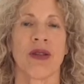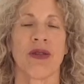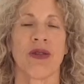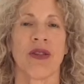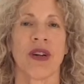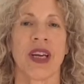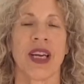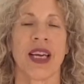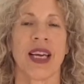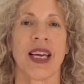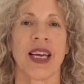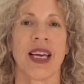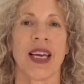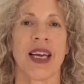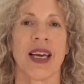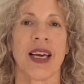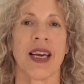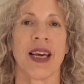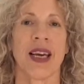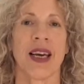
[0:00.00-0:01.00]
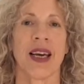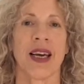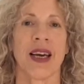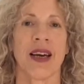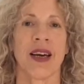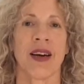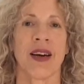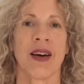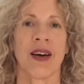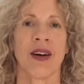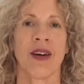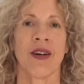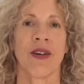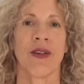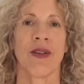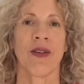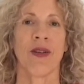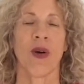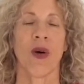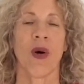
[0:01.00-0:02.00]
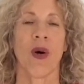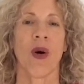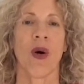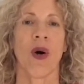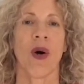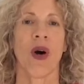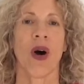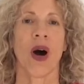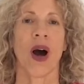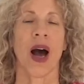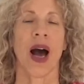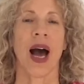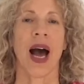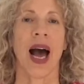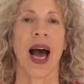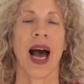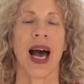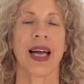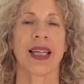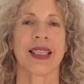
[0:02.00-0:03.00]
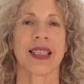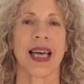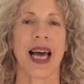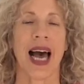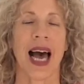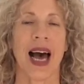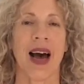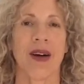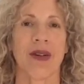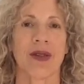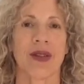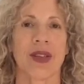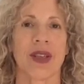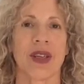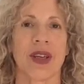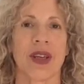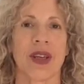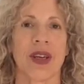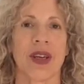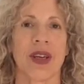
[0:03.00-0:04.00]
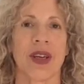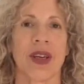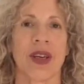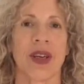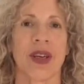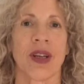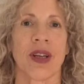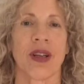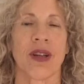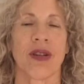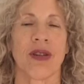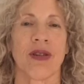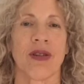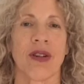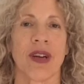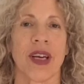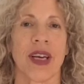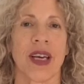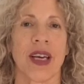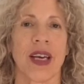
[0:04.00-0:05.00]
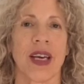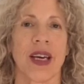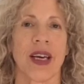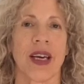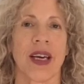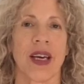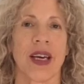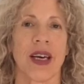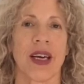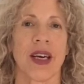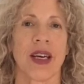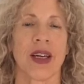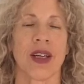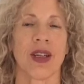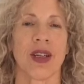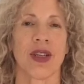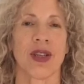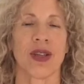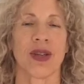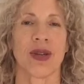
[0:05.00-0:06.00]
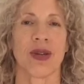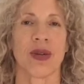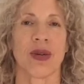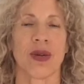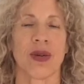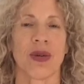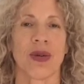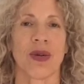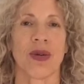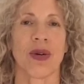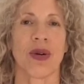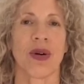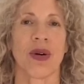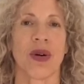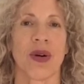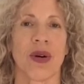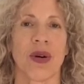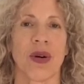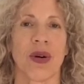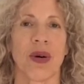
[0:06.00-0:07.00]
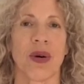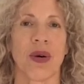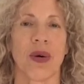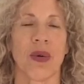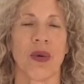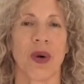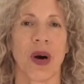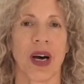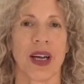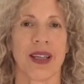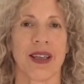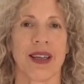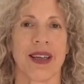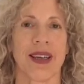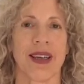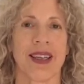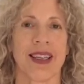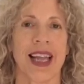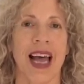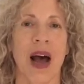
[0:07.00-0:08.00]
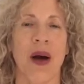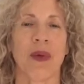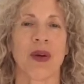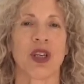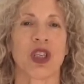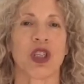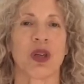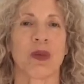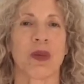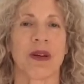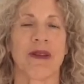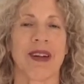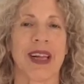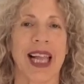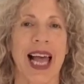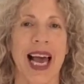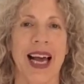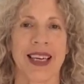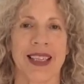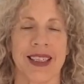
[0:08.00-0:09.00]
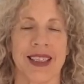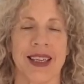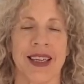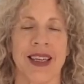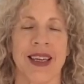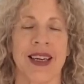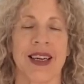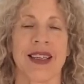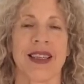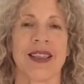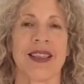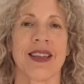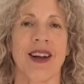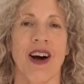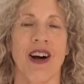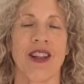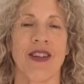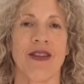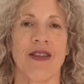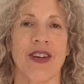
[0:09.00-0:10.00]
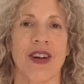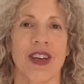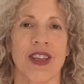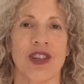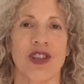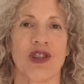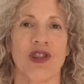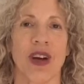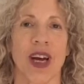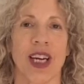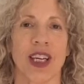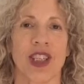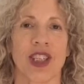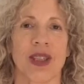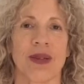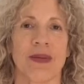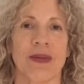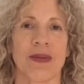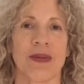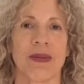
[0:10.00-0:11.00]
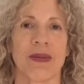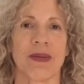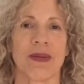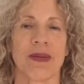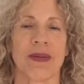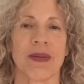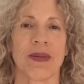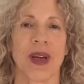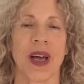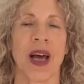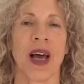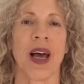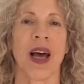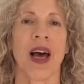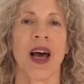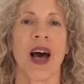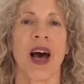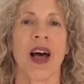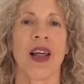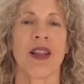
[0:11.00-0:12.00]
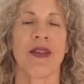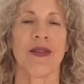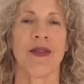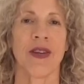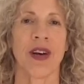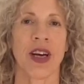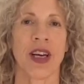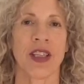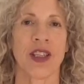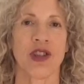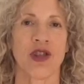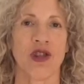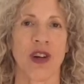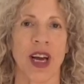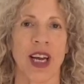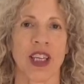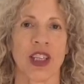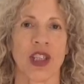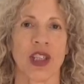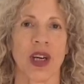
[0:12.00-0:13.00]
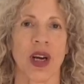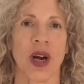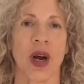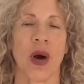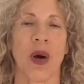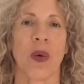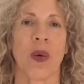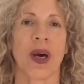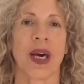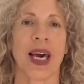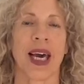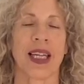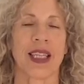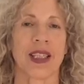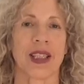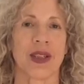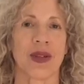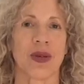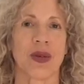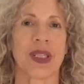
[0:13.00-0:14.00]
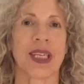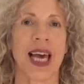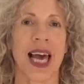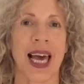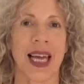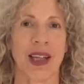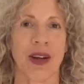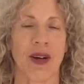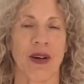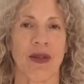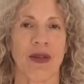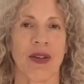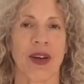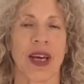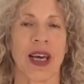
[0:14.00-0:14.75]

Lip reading: 3, 4, and out, 3, 2, 1. And now we should be relaxed to start the first stretch. The first stretch we're going to do 10 of.